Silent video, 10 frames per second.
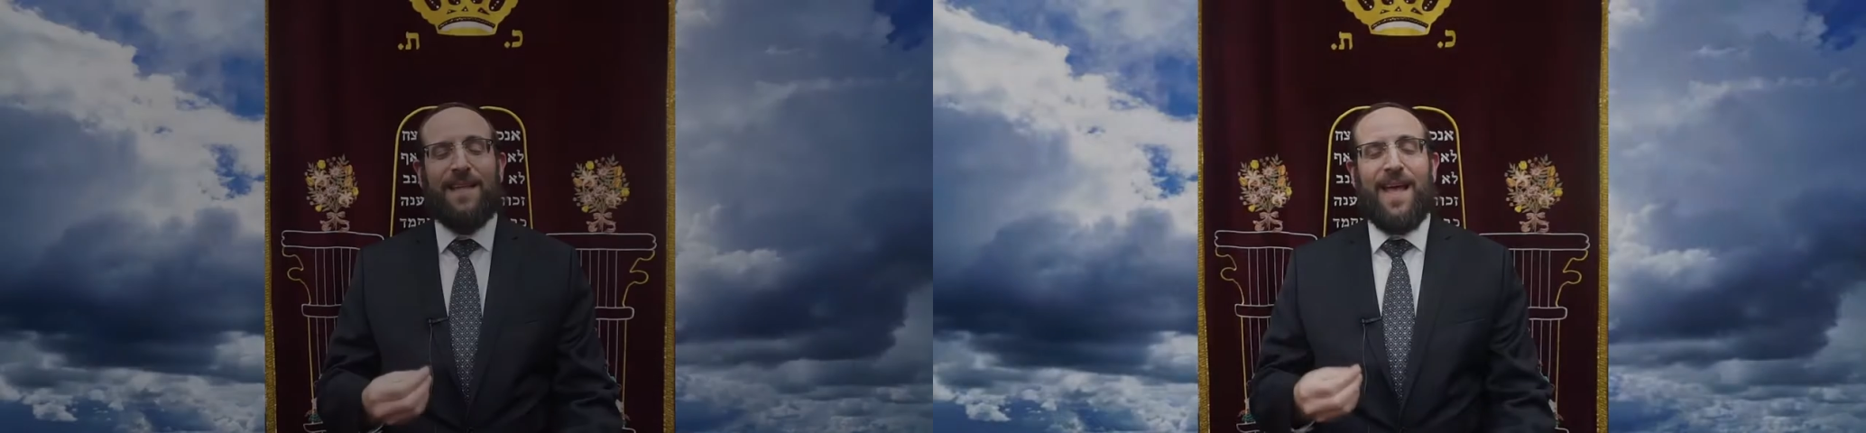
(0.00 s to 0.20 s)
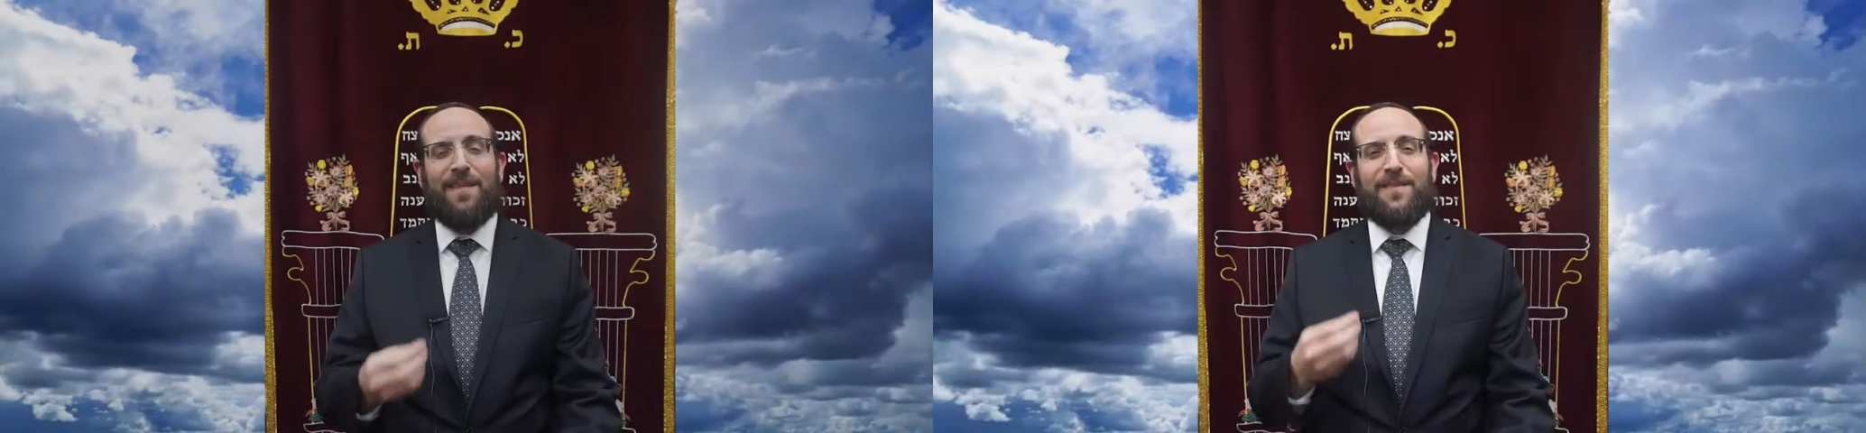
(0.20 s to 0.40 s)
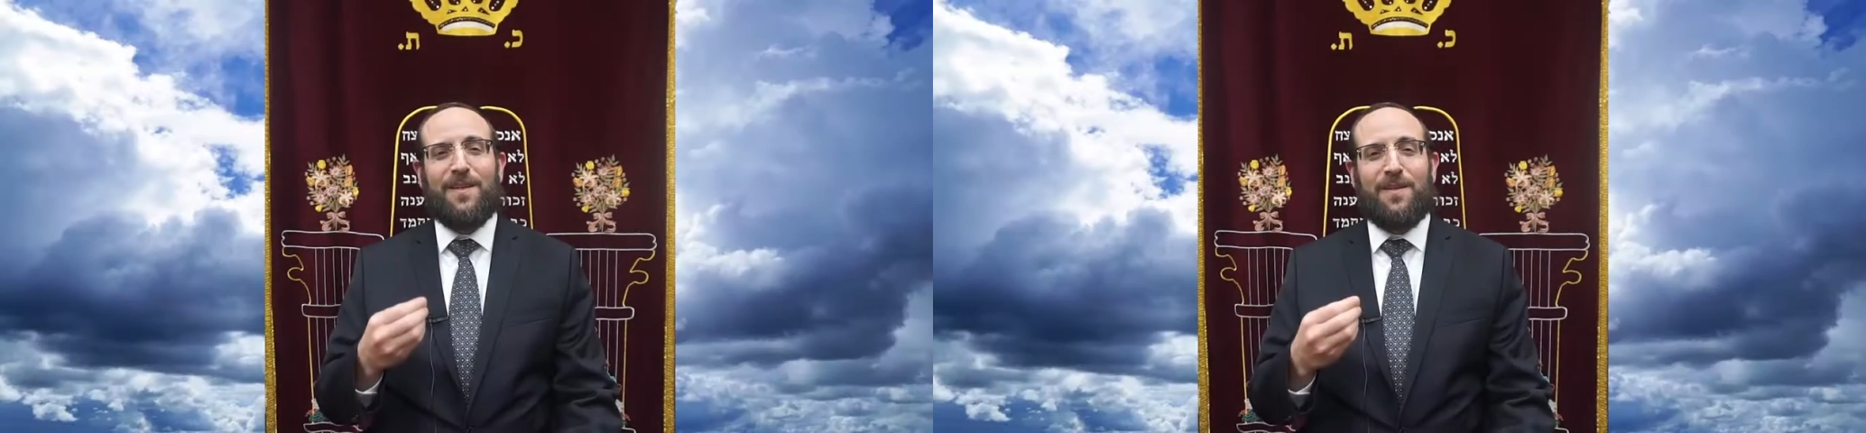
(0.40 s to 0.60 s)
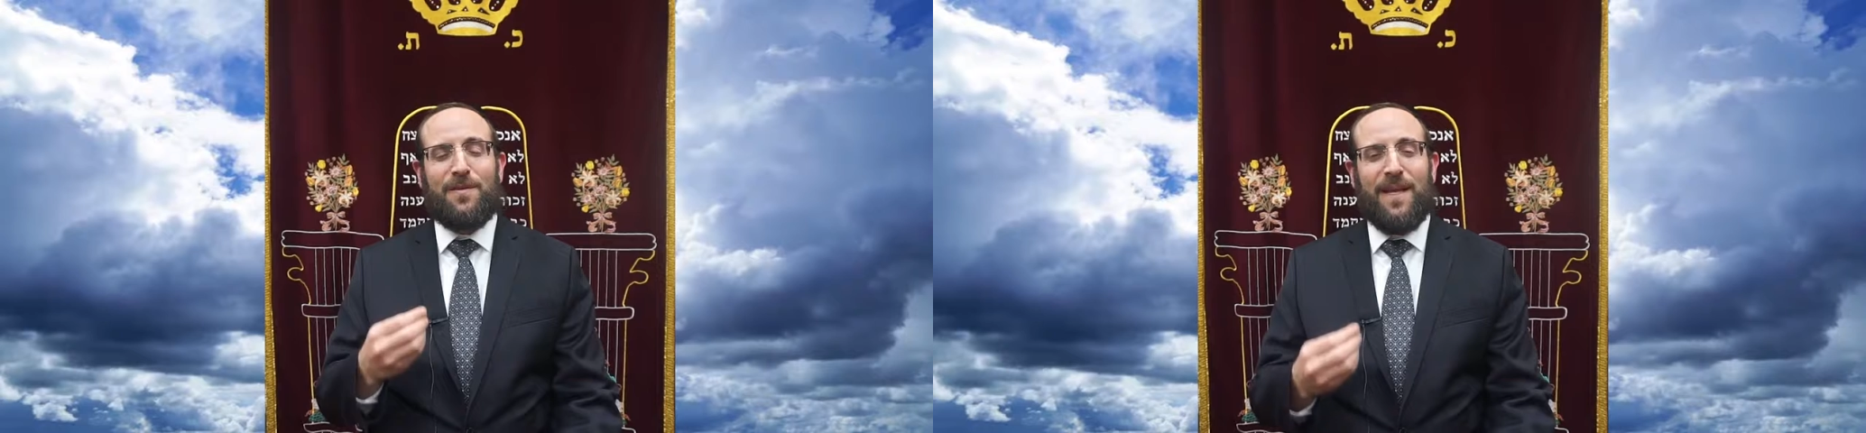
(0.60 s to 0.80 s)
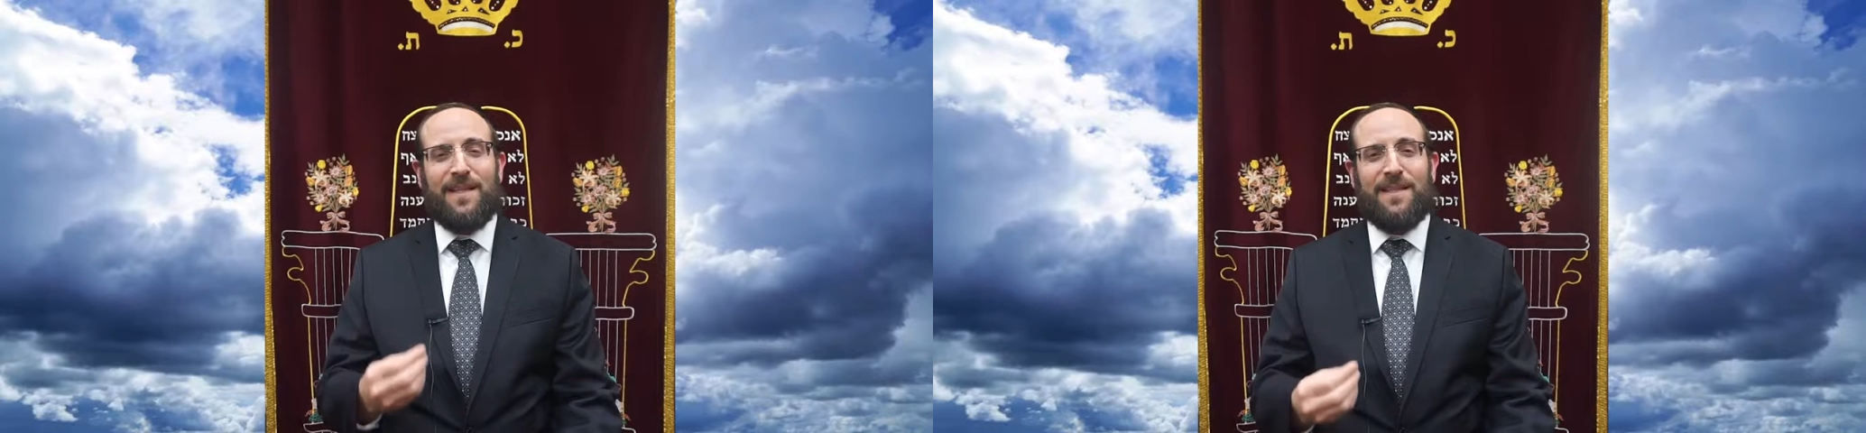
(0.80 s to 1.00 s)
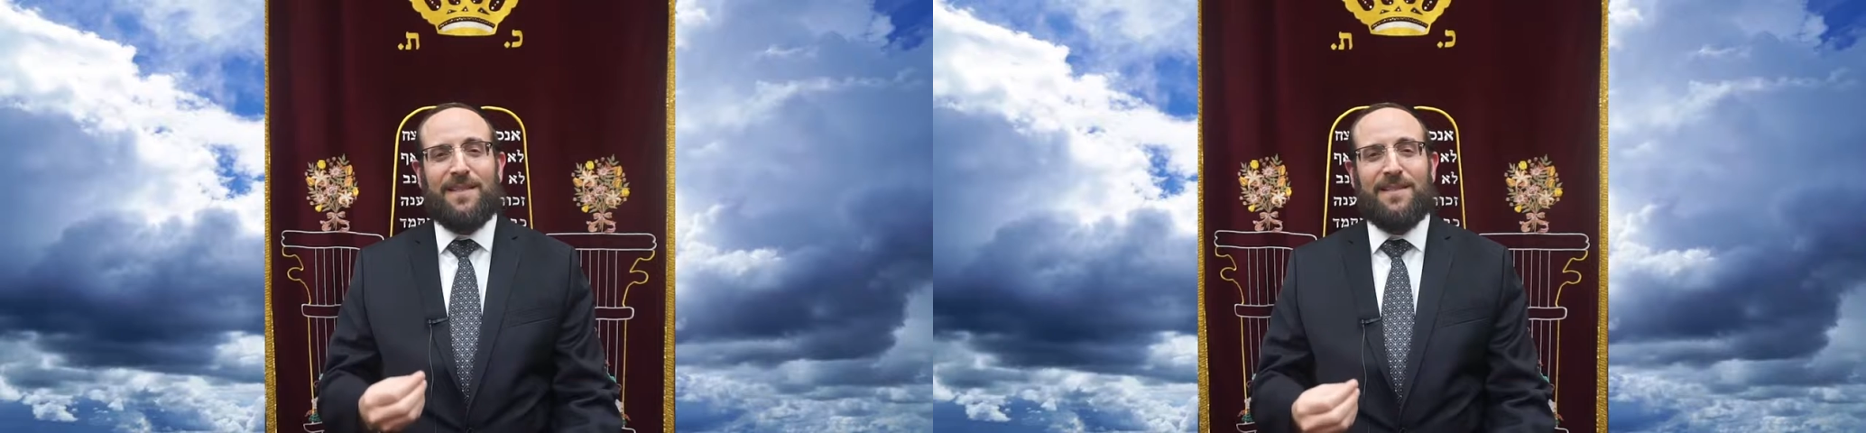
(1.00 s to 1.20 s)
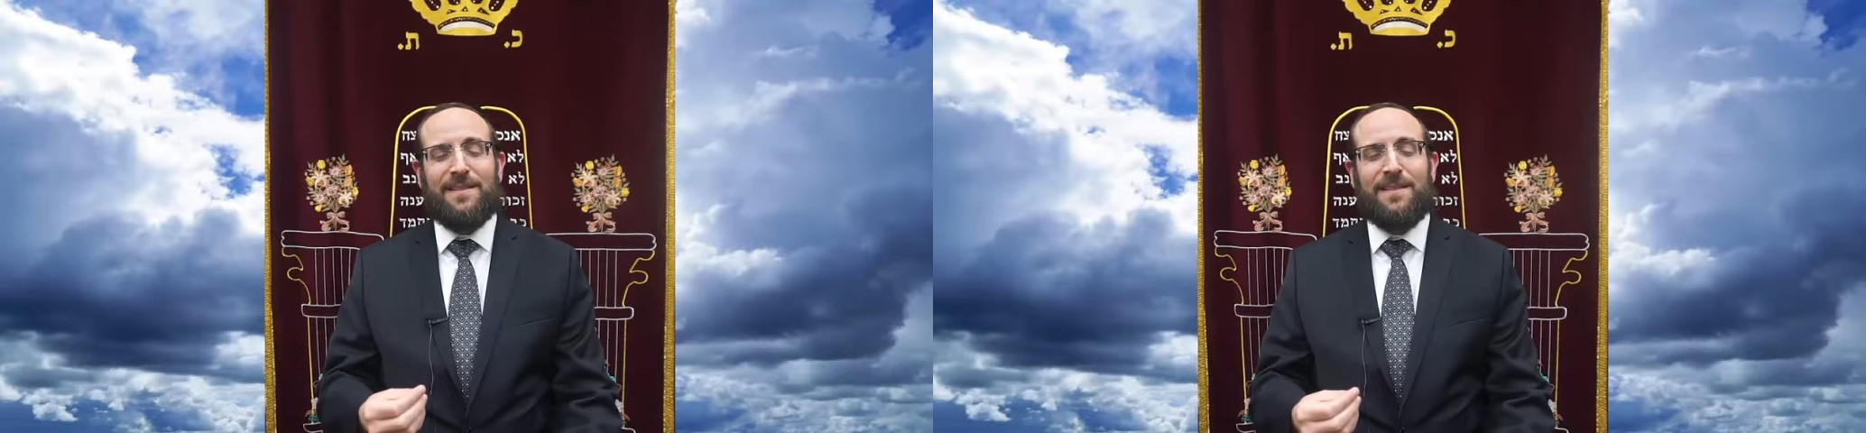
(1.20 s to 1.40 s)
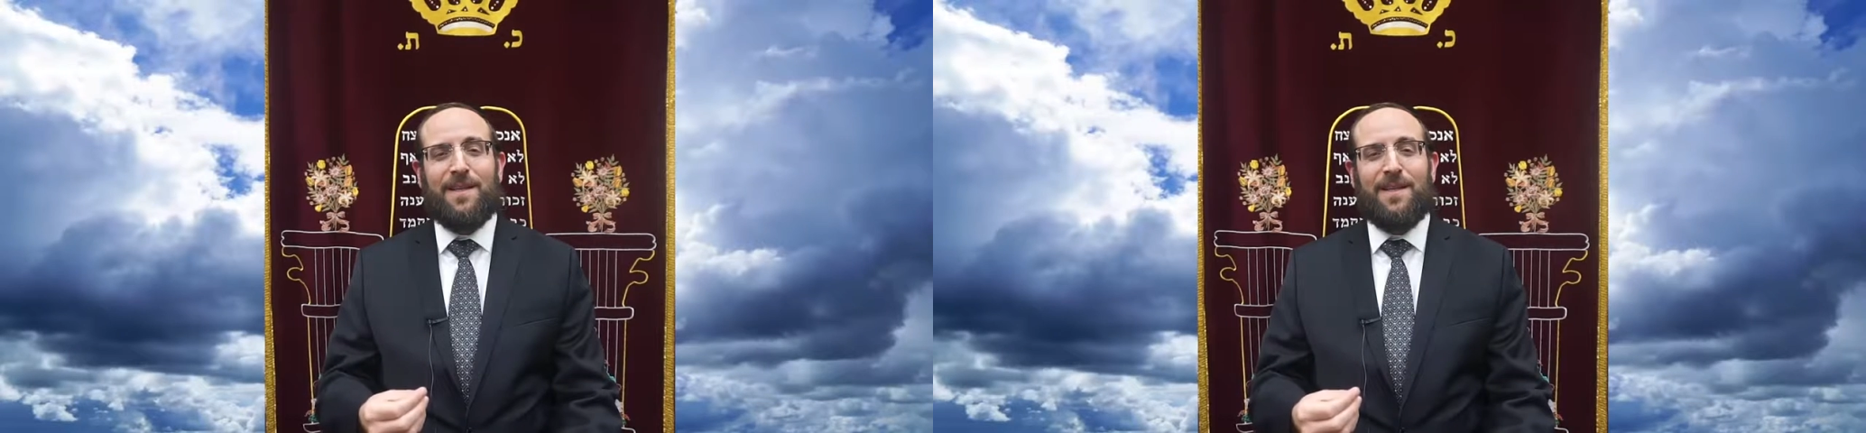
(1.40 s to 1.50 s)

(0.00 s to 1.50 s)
to have the greatest,